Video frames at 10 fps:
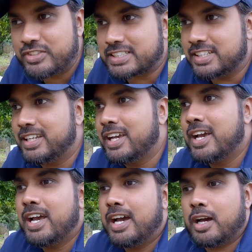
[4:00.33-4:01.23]
obviously,
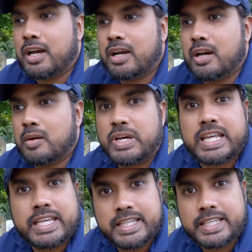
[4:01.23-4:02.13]

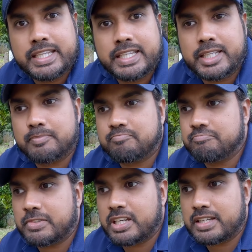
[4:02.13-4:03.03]
but he
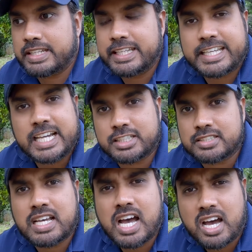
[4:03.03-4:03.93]

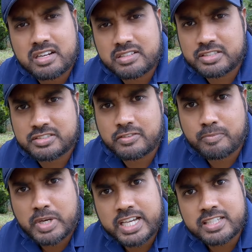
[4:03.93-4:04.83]
catches hundreds
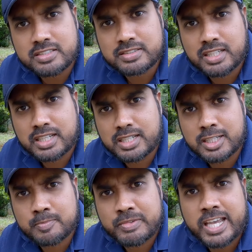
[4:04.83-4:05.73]
of mice
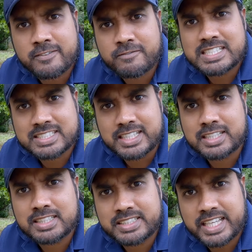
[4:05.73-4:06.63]
every
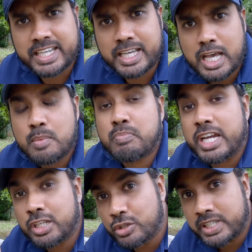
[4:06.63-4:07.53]
single day.
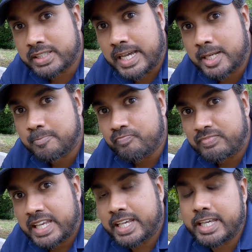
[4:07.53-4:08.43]
By doing that,
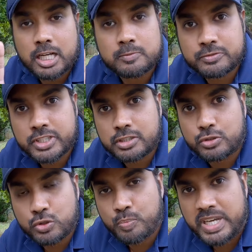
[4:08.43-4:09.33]
he helps with
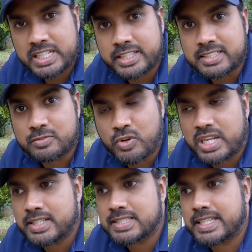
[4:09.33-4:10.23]
two main things.
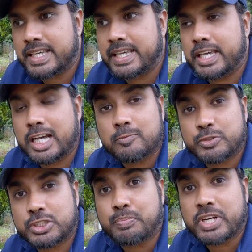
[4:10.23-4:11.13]
One is he
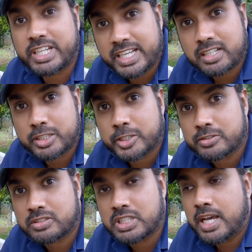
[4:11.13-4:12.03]
helps to protect
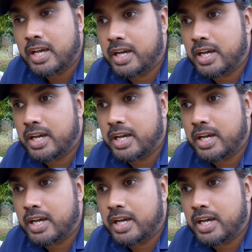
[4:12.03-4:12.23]
those